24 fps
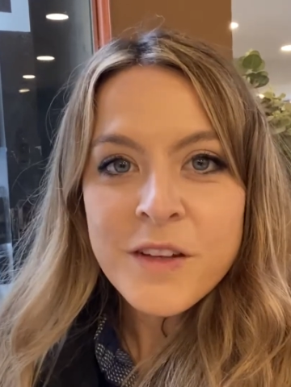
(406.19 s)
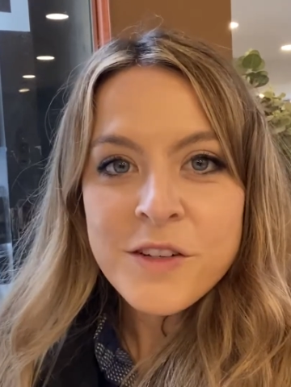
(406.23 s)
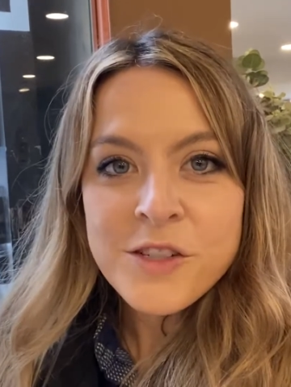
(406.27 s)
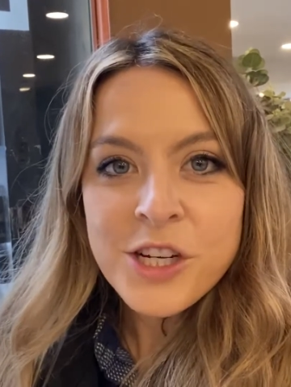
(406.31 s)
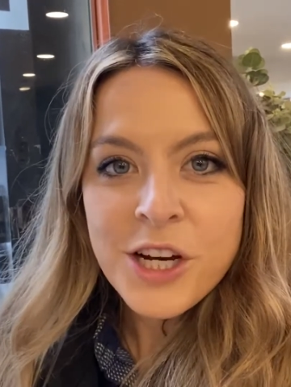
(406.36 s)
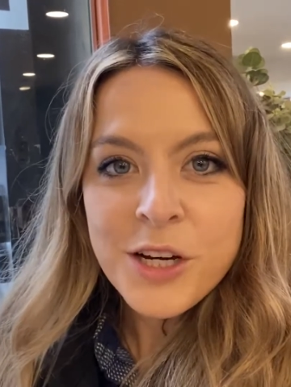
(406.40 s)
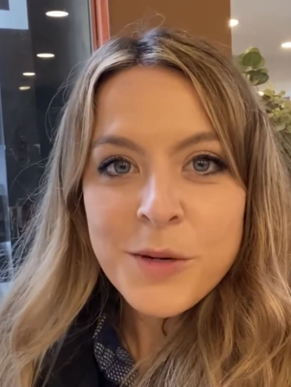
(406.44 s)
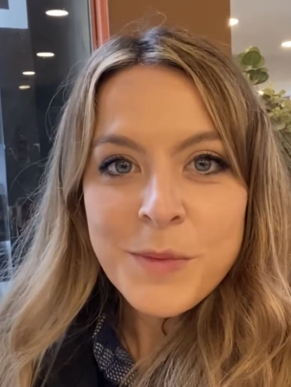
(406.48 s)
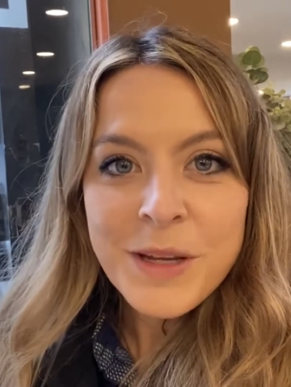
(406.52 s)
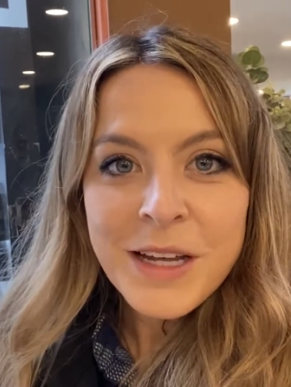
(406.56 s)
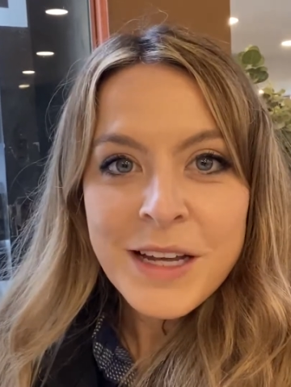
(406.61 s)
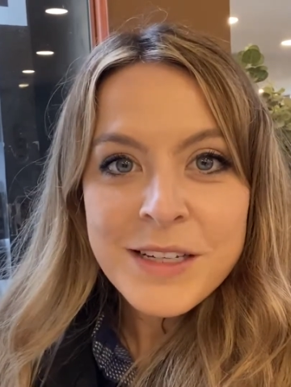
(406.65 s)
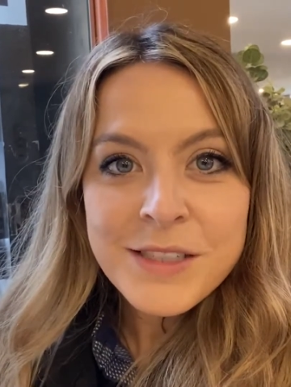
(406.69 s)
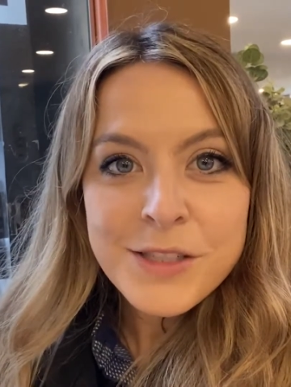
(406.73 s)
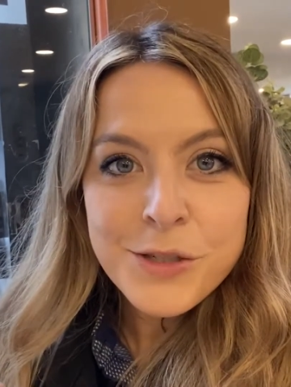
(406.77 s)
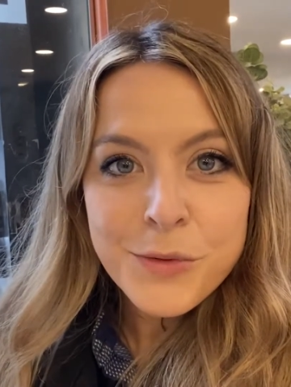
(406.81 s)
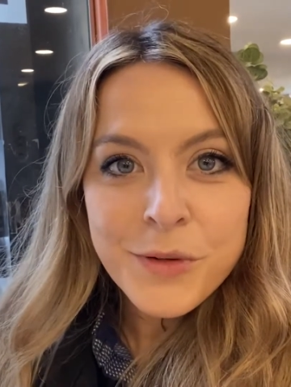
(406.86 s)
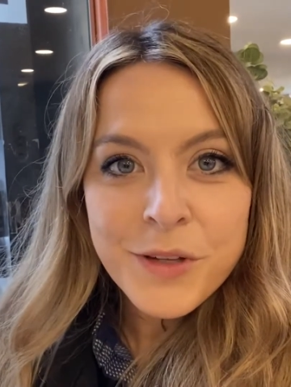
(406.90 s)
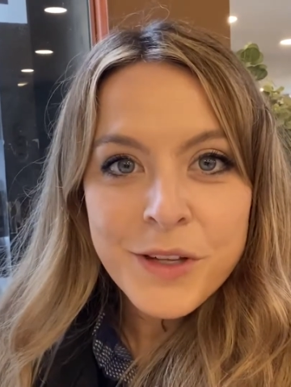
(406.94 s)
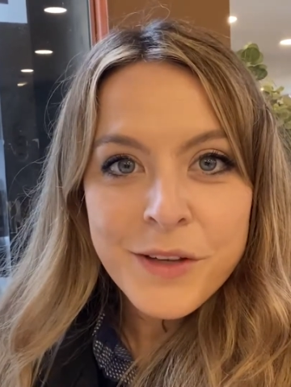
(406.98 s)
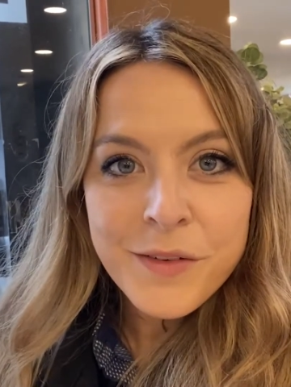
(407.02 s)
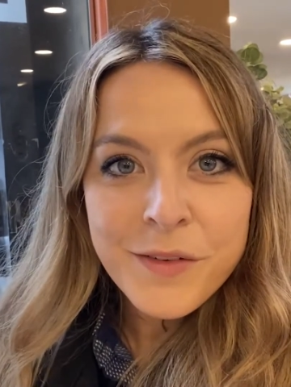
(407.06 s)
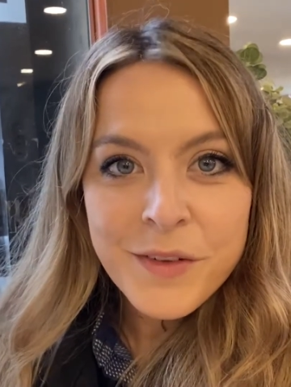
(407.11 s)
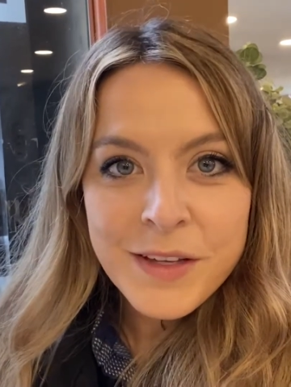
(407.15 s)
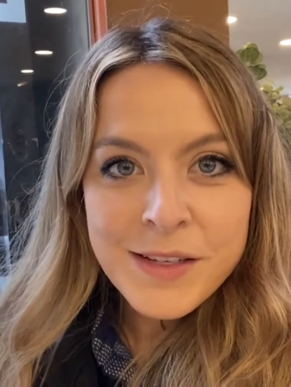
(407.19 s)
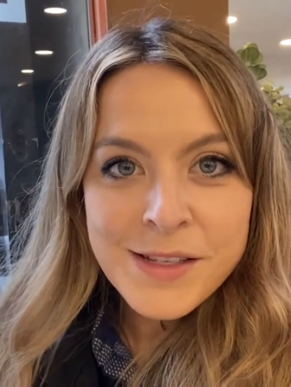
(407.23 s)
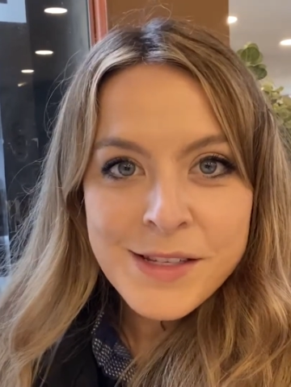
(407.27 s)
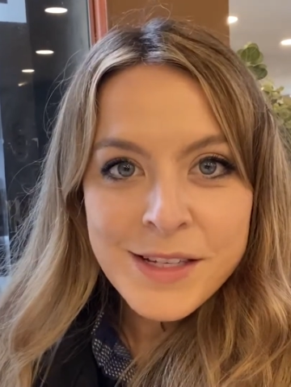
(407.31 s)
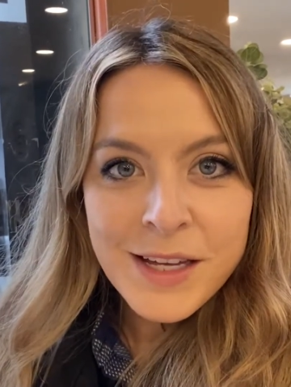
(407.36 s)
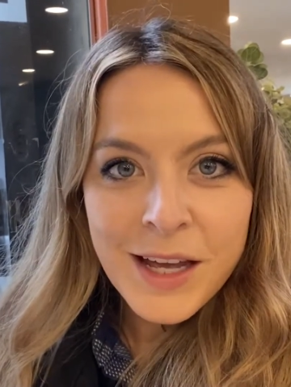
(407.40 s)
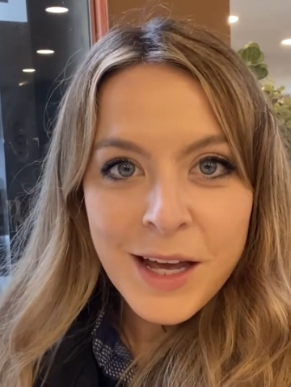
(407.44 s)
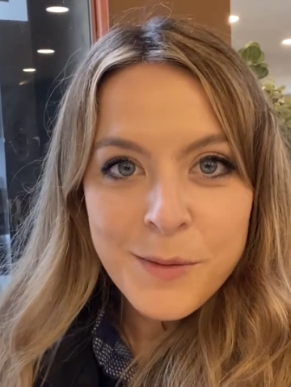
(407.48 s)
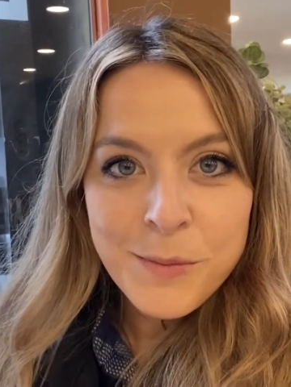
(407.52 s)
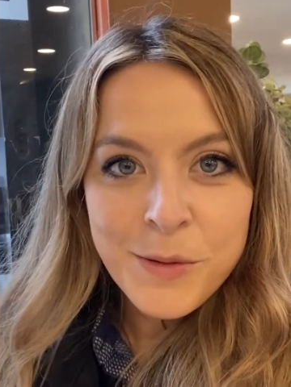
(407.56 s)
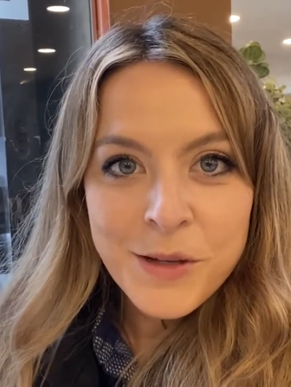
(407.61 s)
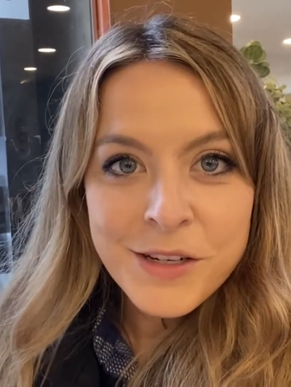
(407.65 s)
Jeremy has a really
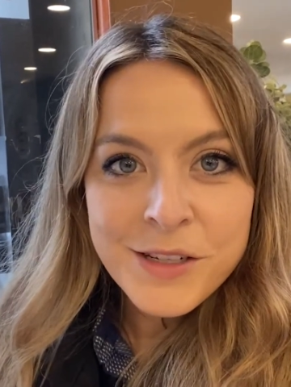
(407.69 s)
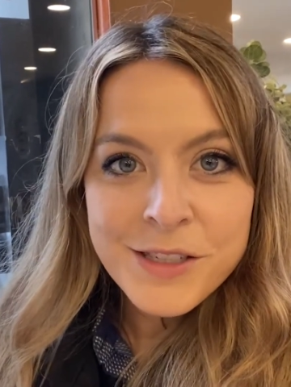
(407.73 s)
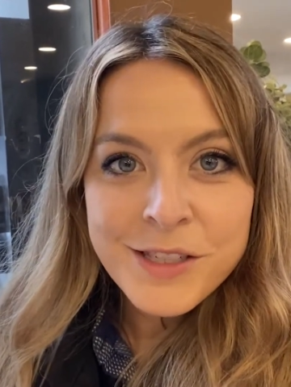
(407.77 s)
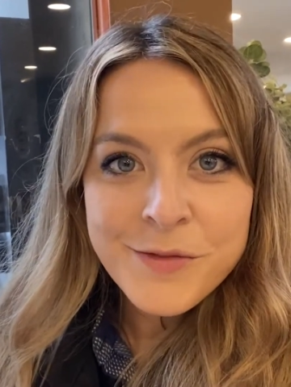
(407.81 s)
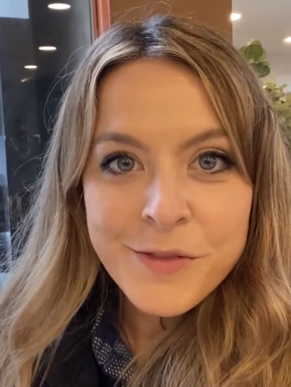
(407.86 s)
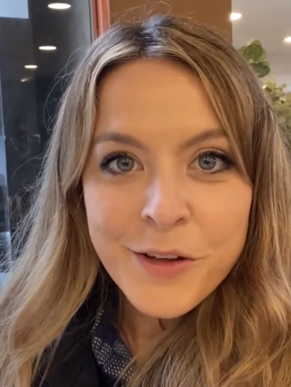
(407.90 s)
fancy app on his